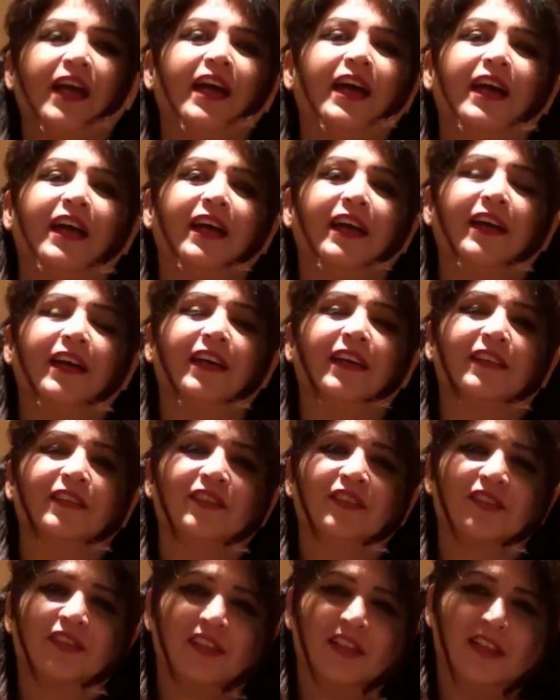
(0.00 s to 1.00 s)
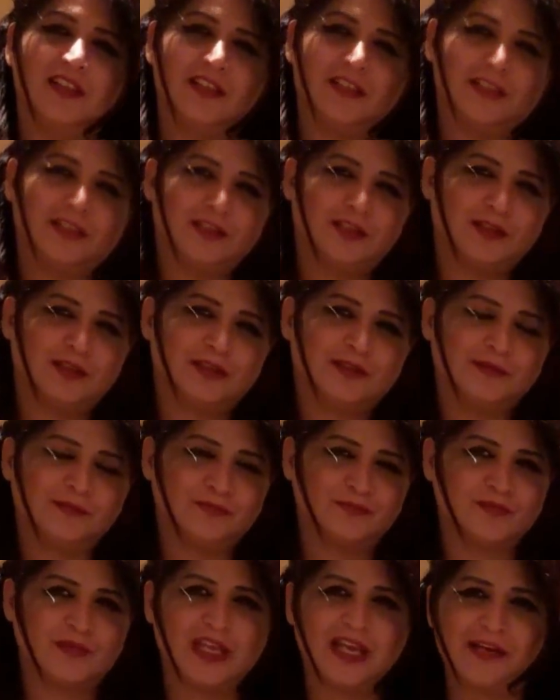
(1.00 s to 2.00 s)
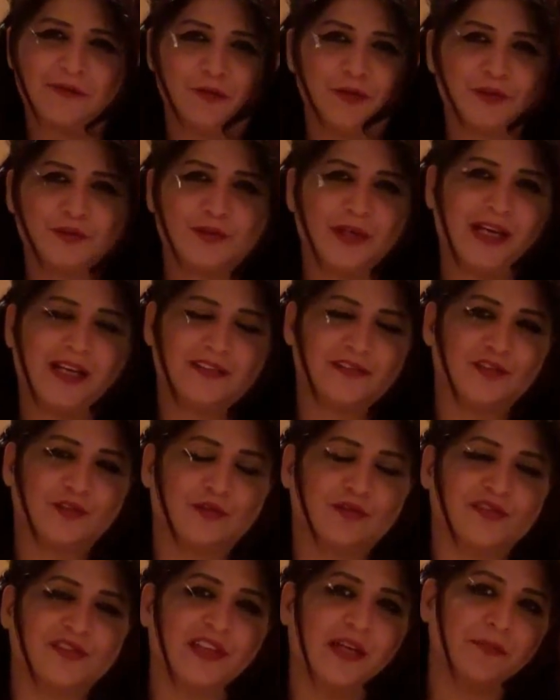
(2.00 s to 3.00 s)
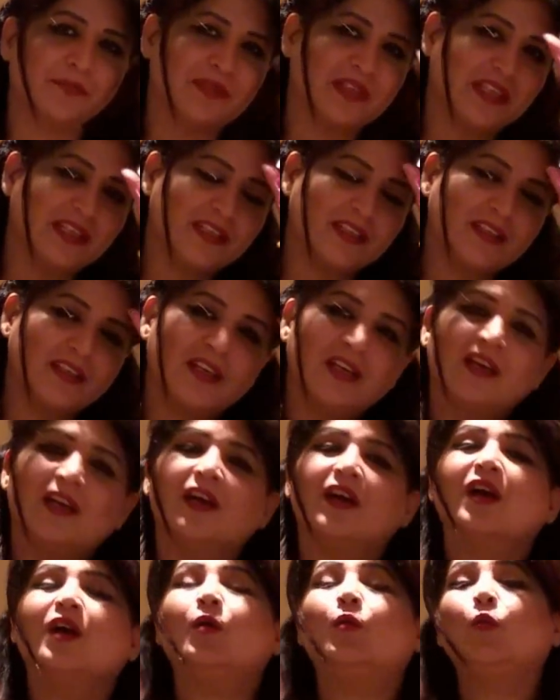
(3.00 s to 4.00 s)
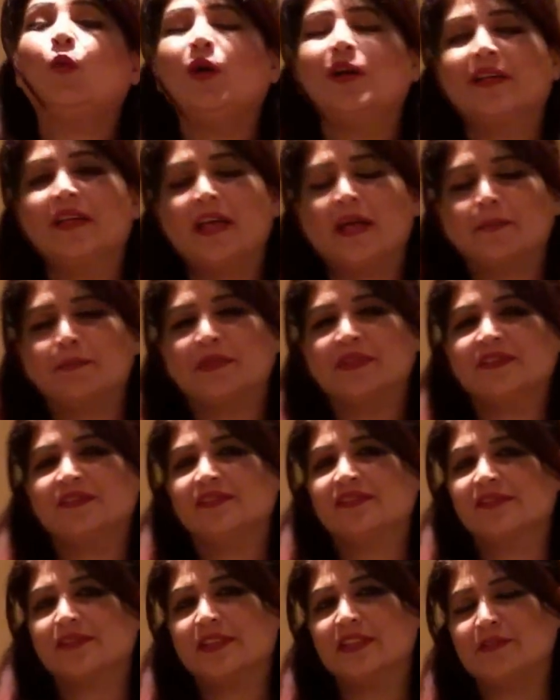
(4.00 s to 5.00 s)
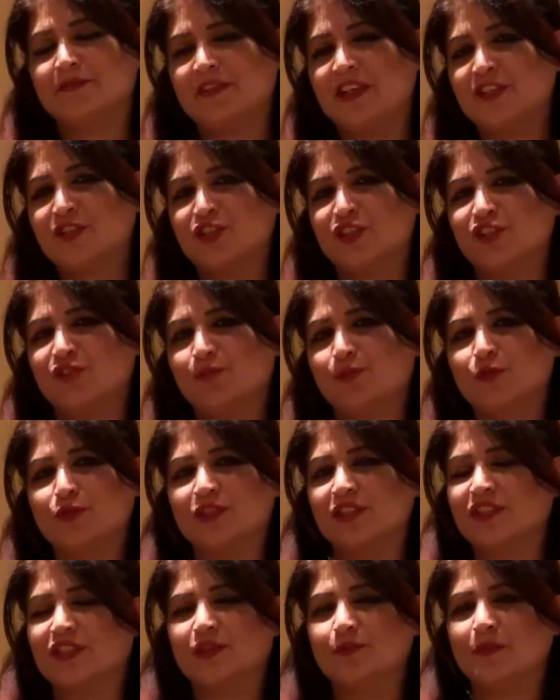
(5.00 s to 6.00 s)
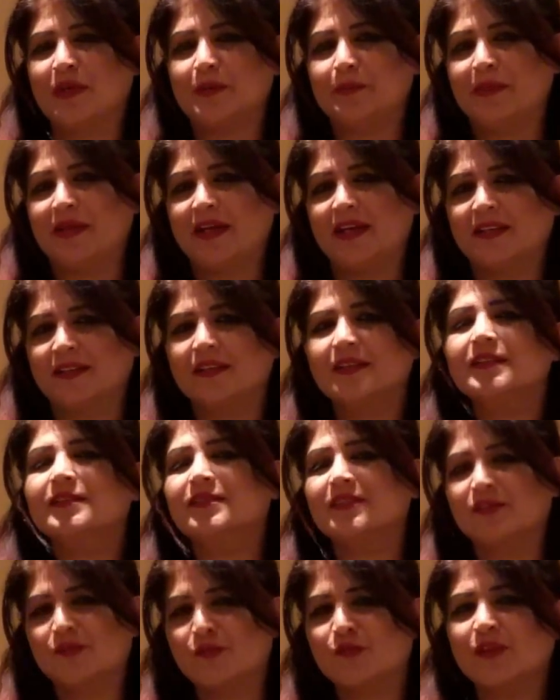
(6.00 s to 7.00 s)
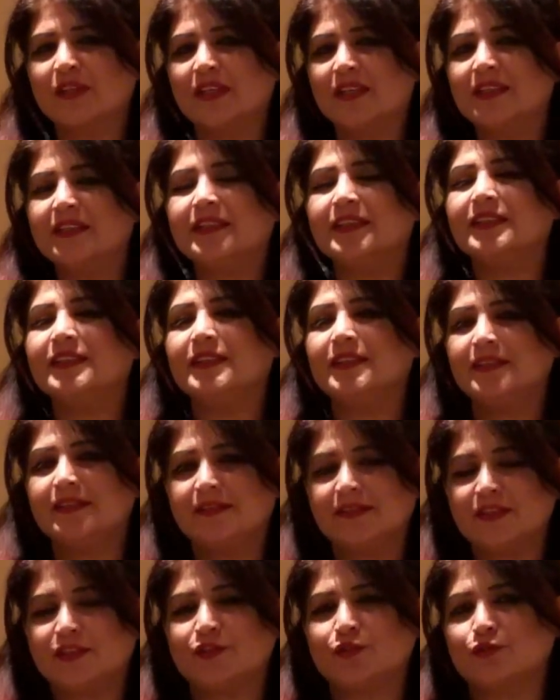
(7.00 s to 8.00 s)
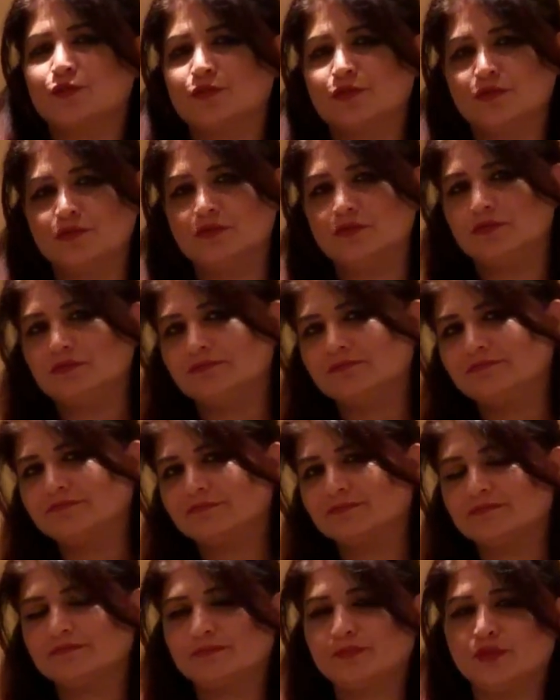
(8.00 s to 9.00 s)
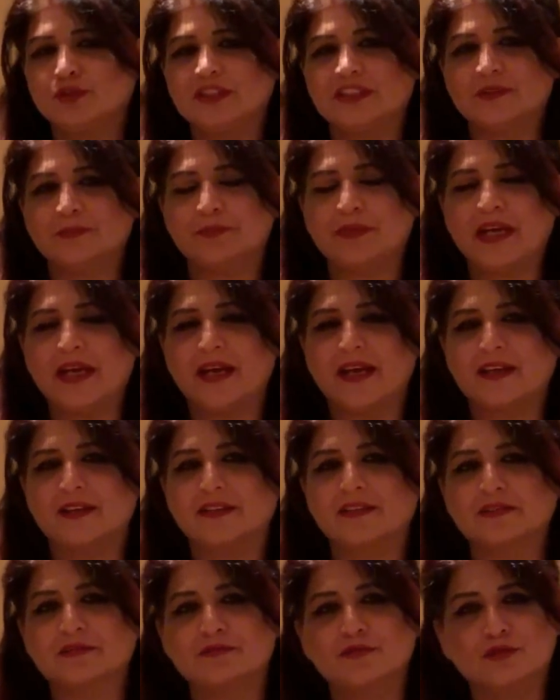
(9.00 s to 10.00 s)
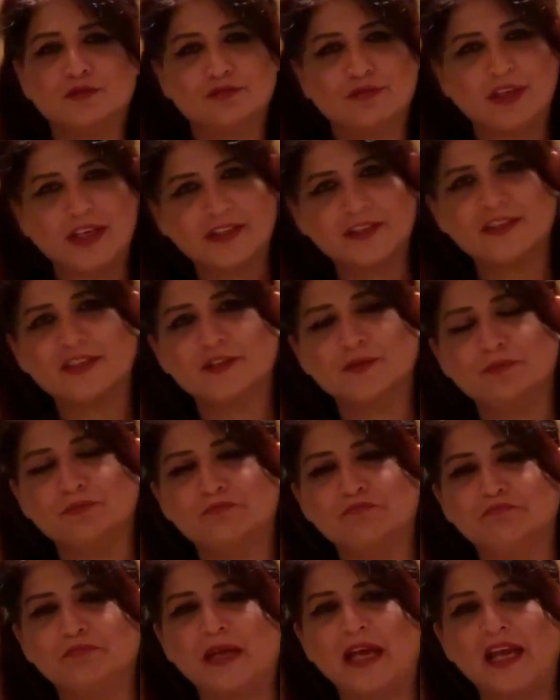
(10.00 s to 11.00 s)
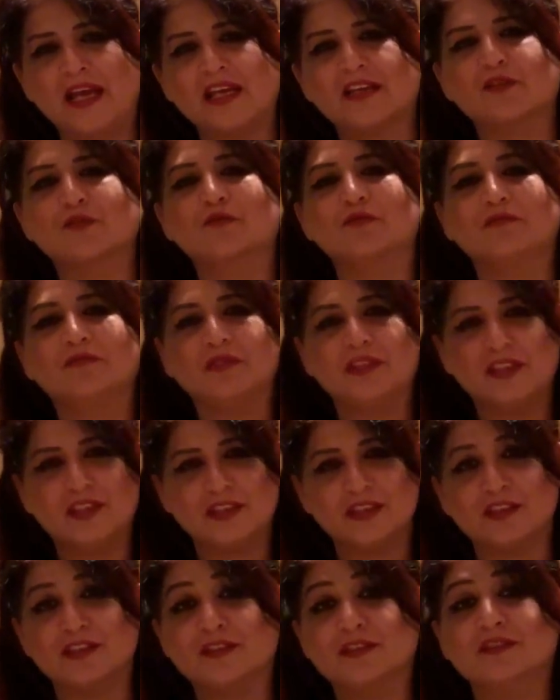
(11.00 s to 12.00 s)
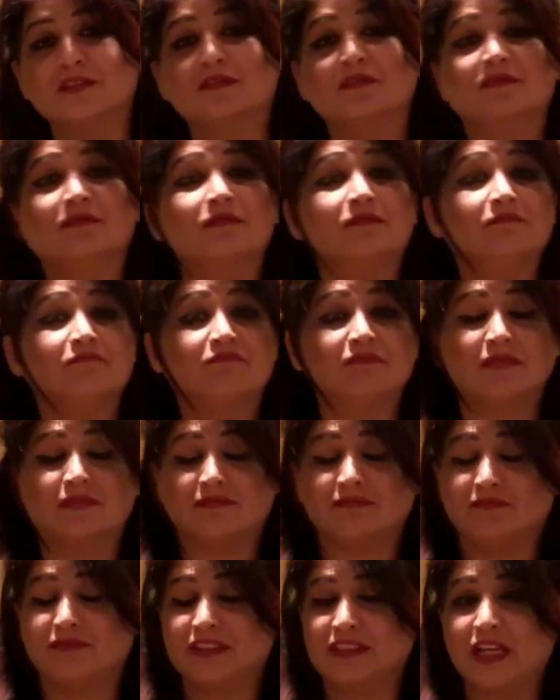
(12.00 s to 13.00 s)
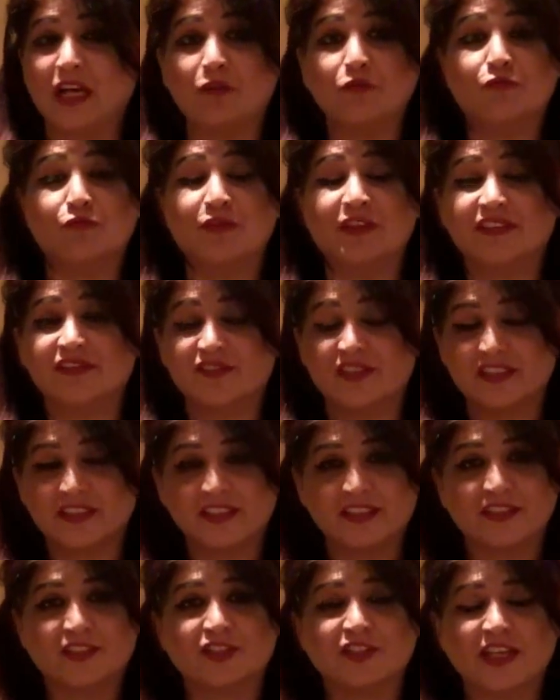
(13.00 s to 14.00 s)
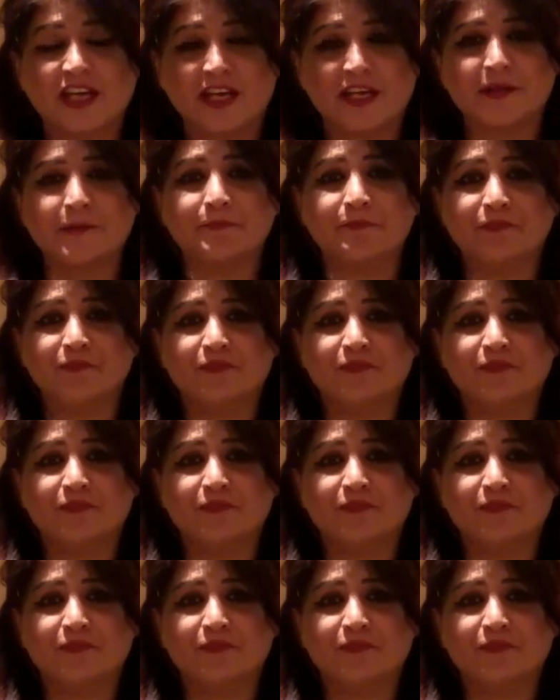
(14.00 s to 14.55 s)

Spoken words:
and I want to ask you something. What happens if I just put it in my bag? Is it really easy to pull it back, to find it back in without wasting any time?